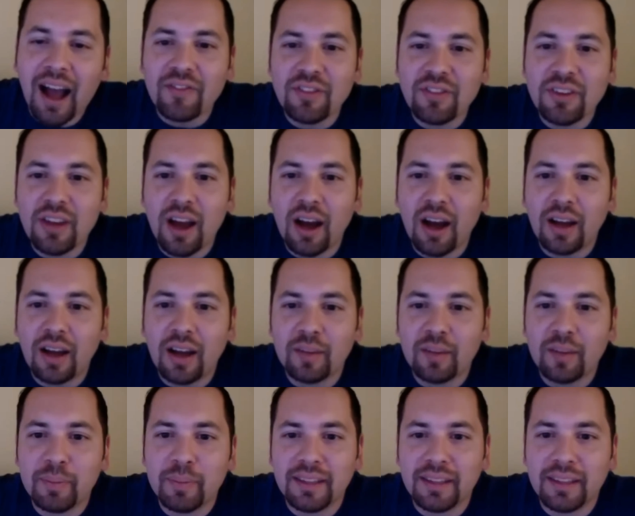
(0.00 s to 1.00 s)
have not,
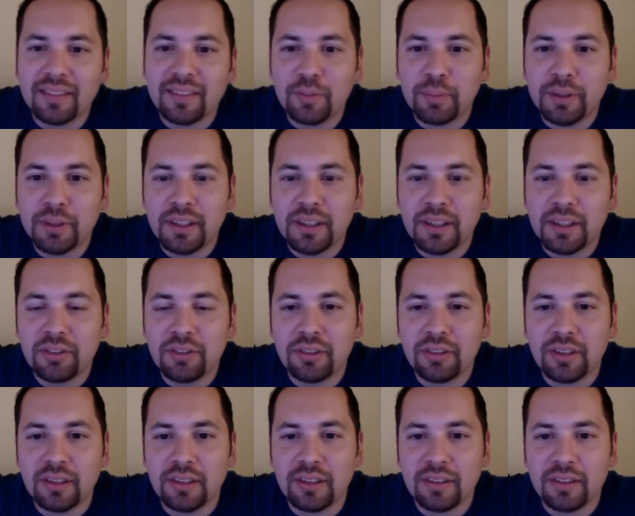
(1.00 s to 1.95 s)
but that sounds pretty interesting.